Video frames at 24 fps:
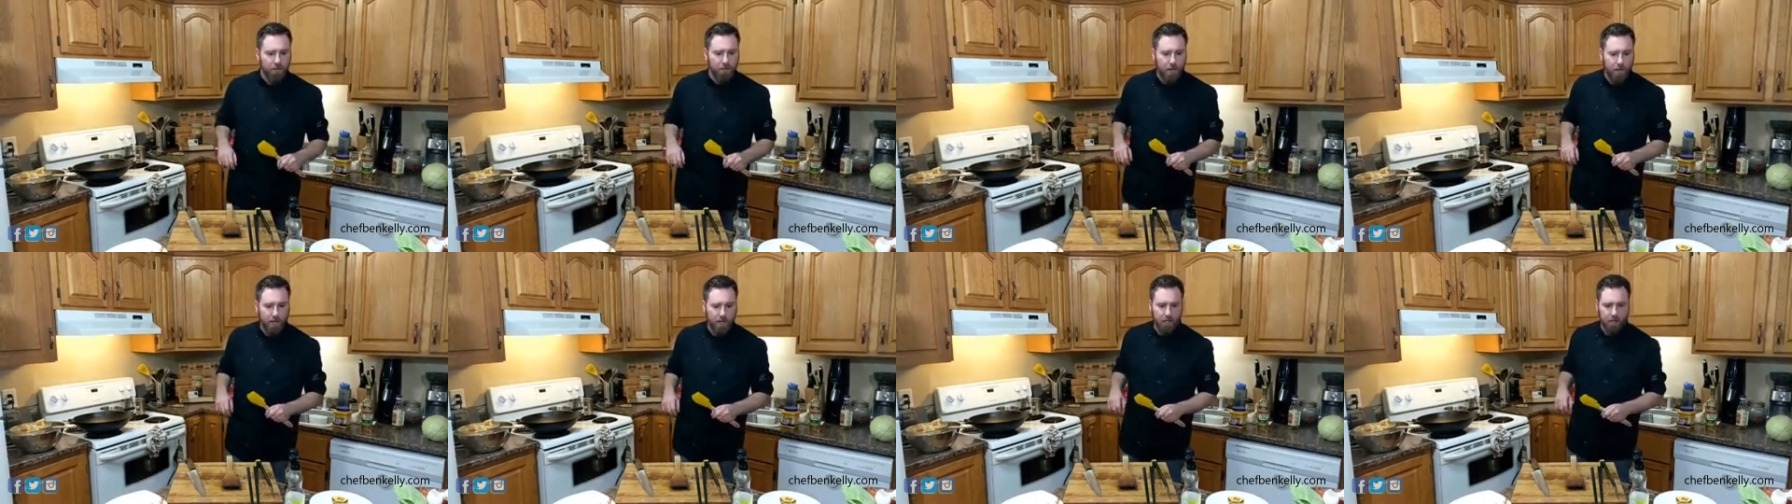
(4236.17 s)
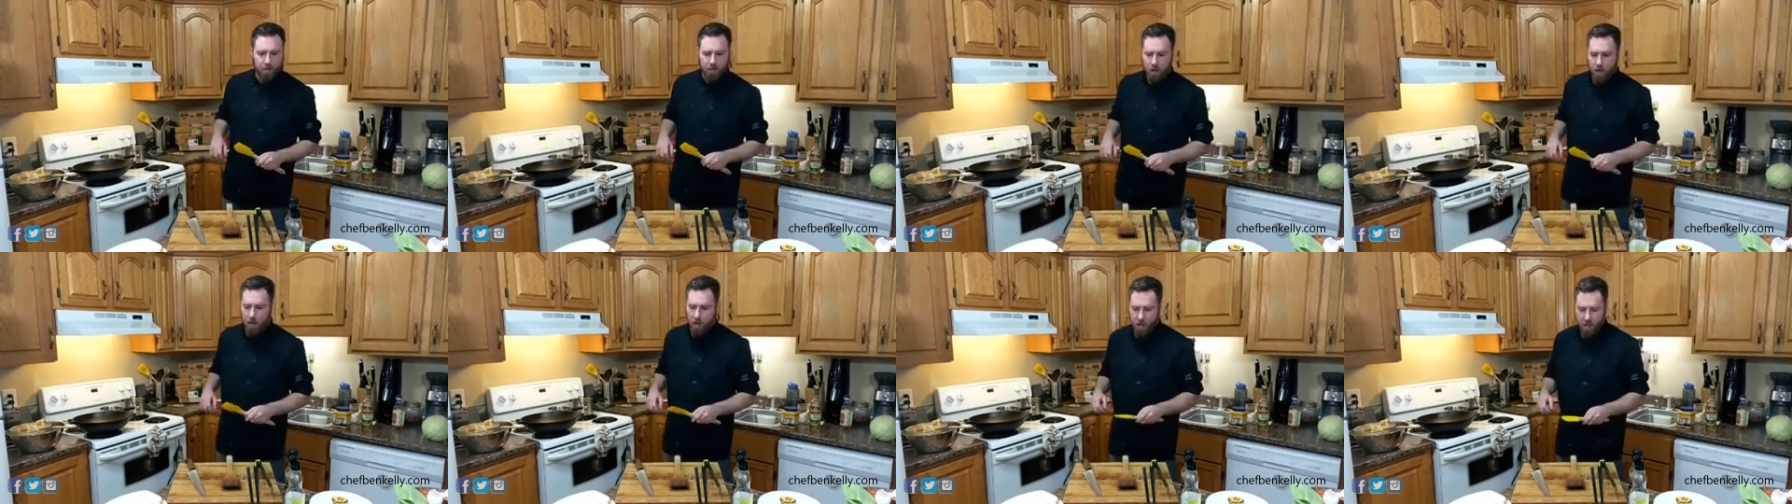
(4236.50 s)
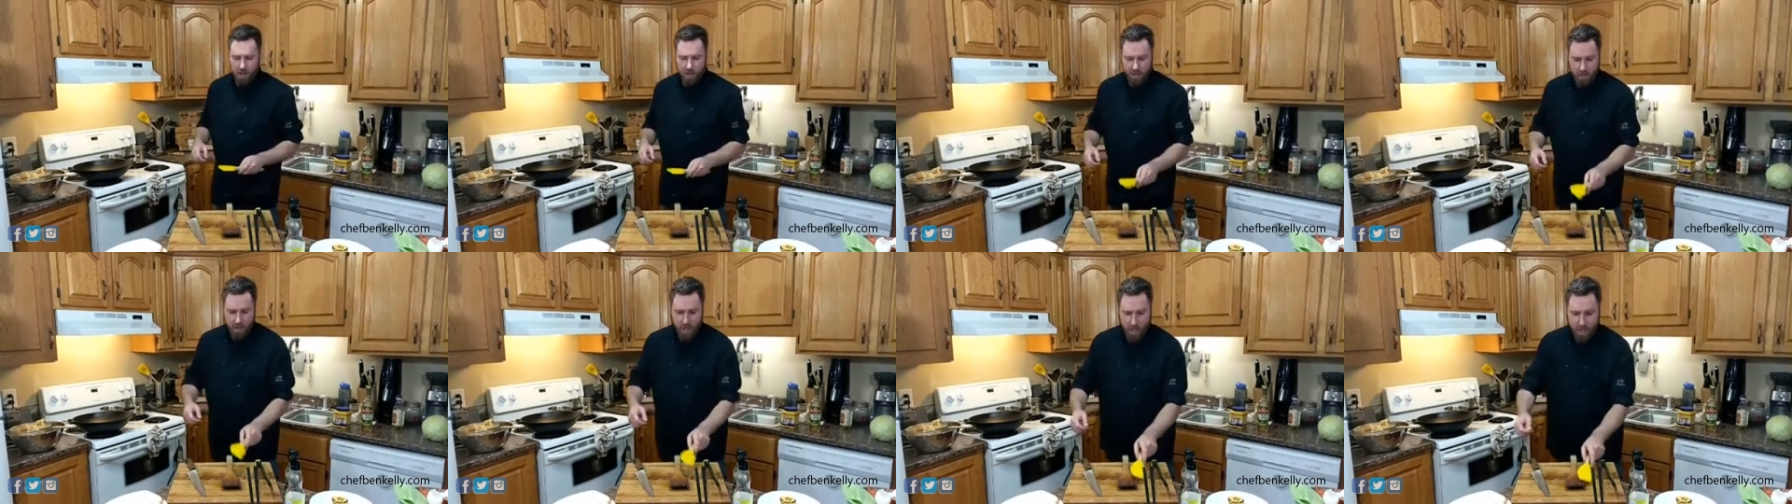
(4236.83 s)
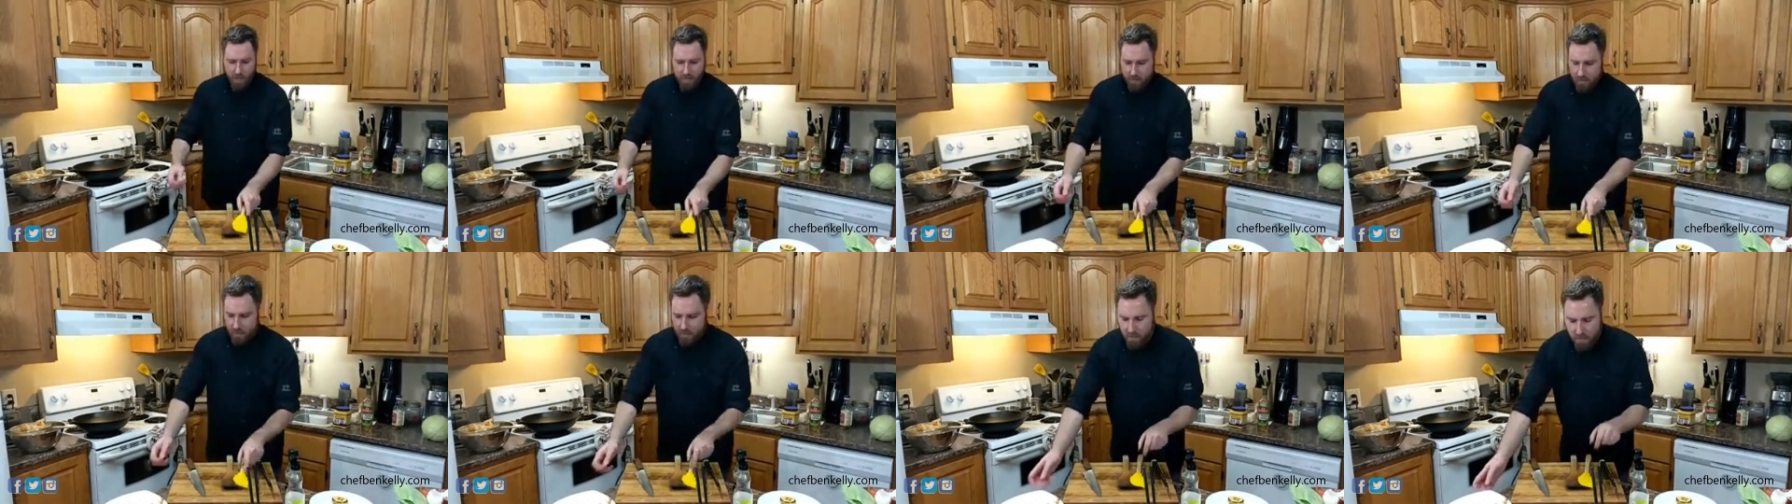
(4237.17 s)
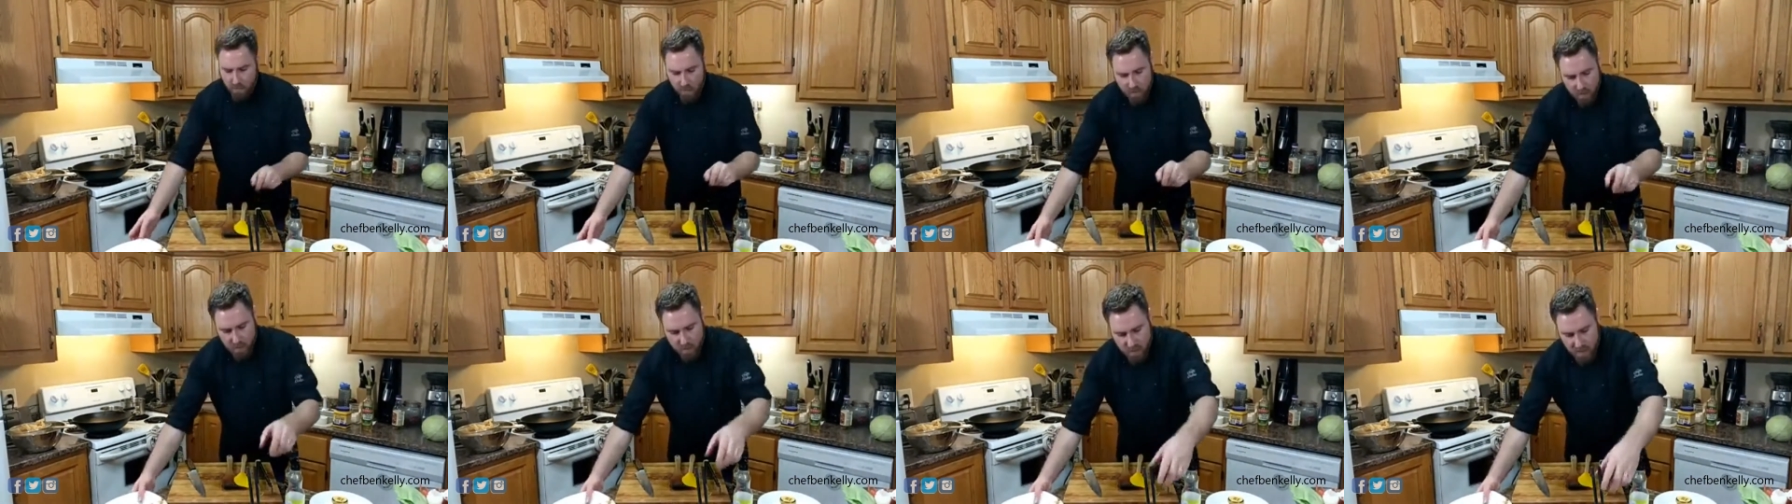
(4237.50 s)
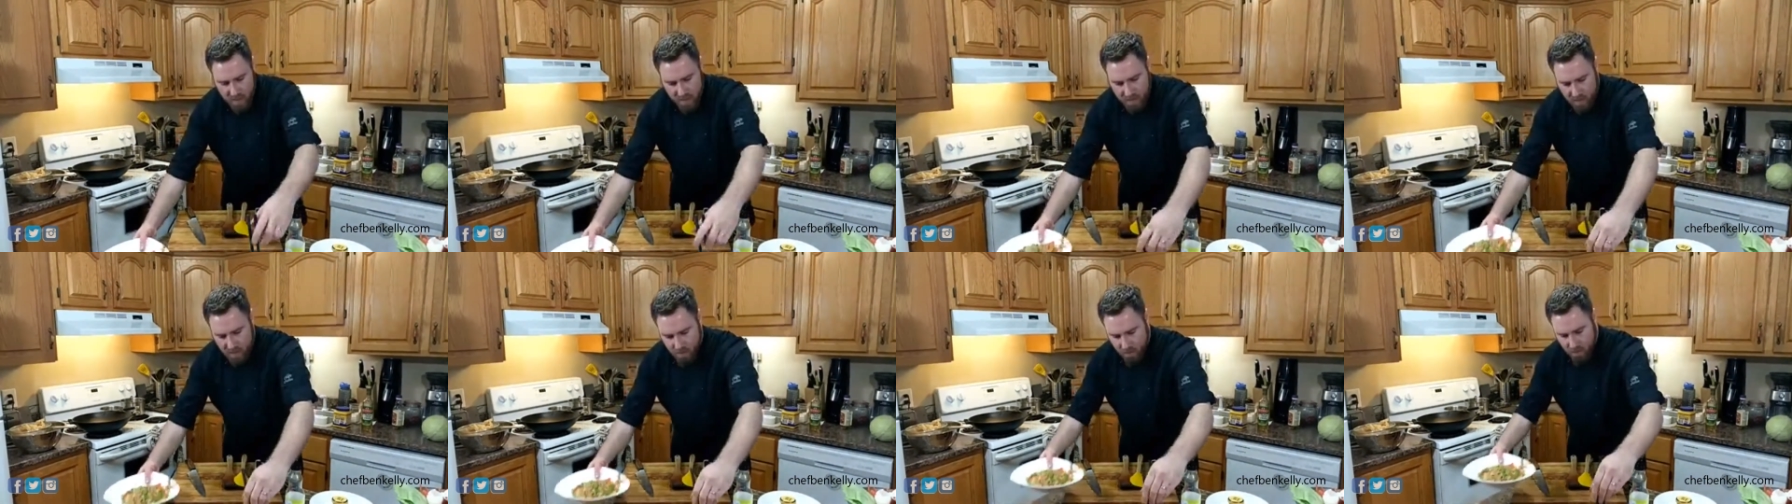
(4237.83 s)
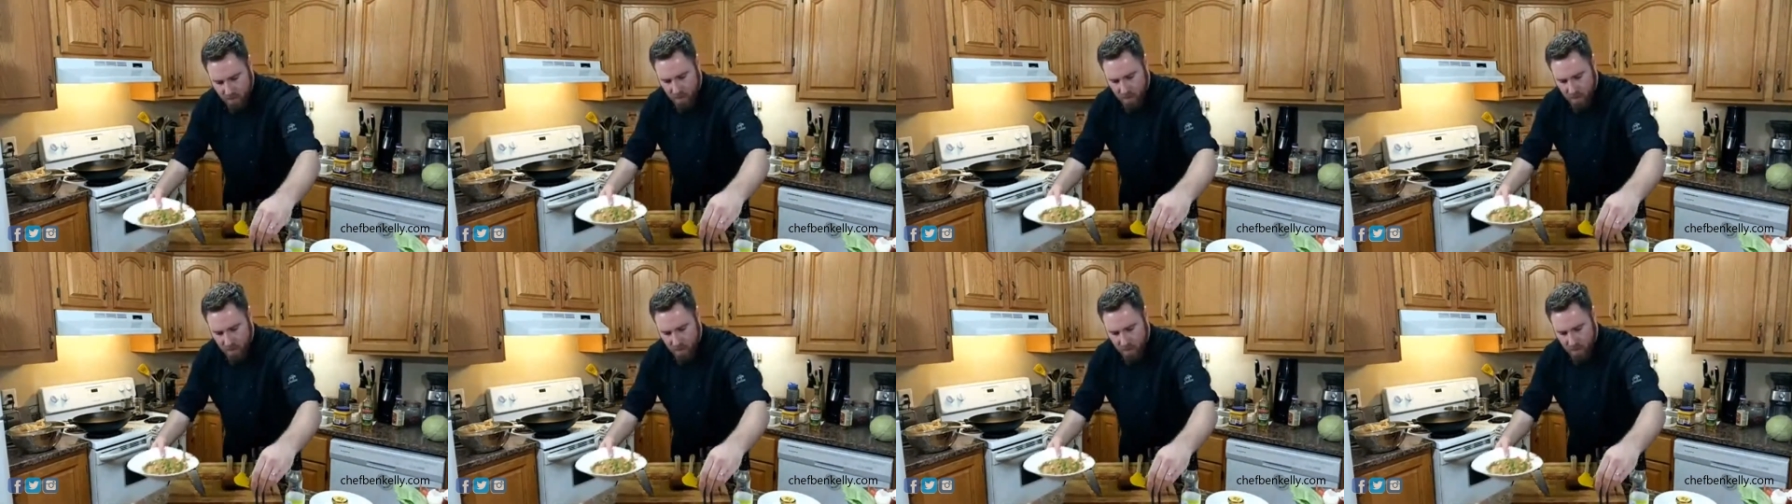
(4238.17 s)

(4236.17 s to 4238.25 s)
Oh, thank you. Yeah, so let's taste